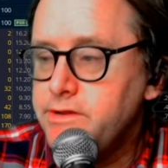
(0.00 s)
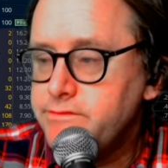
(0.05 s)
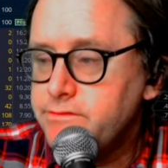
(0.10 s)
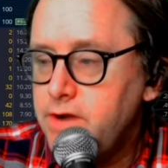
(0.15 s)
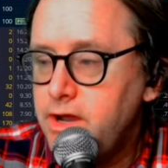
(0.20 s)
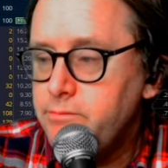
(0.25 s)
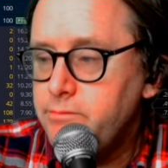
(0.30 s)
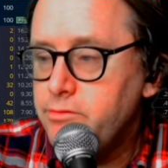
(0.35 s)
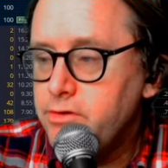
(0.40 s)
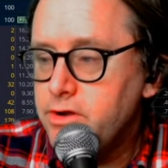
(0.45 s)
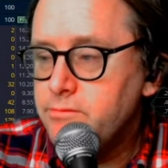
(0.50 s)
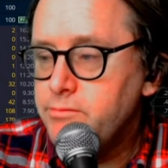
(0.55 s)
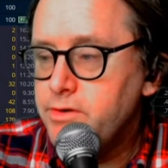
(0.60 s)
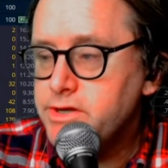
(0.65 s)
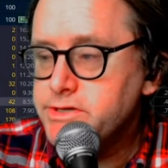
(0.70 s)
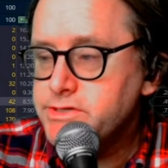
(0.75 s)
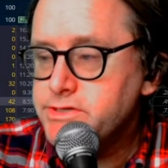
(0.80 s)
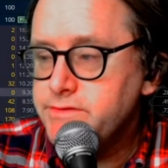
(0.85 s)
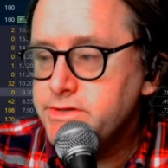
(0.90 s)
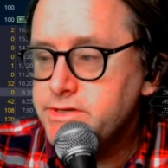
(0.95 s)
so I bought a
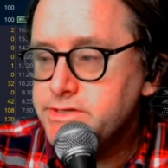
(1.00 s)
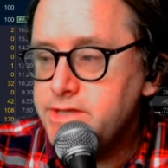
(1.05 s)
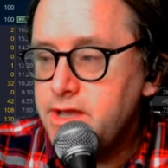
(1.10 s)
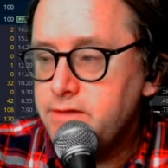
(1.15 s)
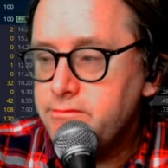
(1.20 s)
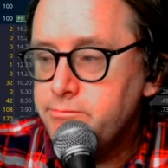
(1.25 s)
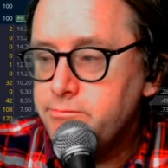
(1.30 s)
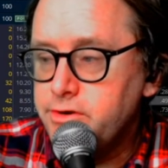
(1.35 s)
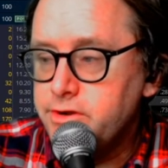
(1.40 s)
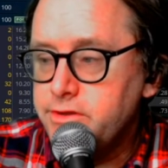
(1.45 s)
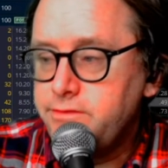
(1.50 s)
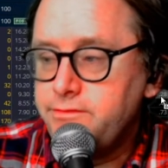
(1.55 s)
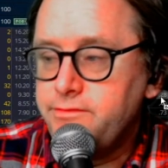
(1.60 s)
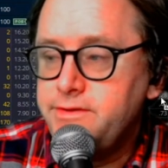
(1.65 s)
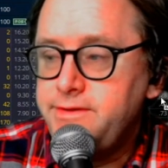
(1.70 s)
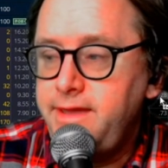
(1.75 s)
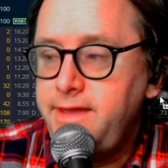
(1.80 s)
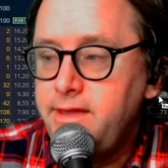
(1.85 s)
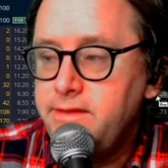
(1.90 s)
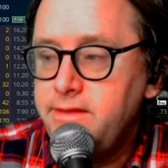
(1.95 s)
bunch of these 7 puts for
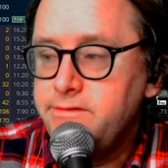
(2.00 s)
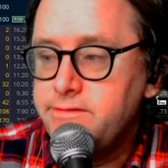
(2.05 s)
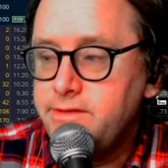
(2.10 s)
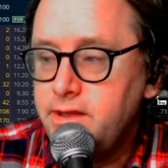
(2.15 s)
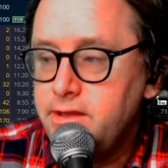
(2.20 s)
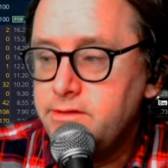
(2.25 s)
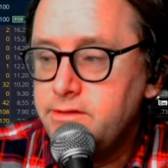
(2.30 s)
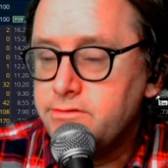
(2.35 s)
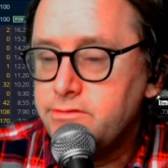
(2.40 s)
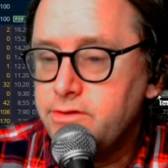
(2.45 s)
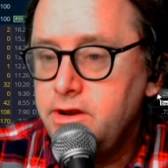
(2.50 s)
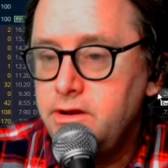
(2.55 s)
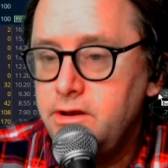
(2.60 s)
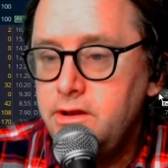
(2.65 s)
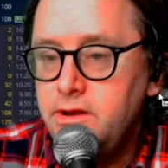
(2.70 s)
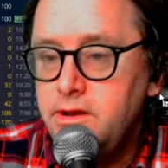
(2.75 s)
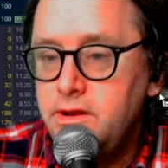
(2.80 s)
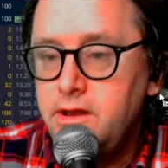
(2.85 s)
10 cents, right?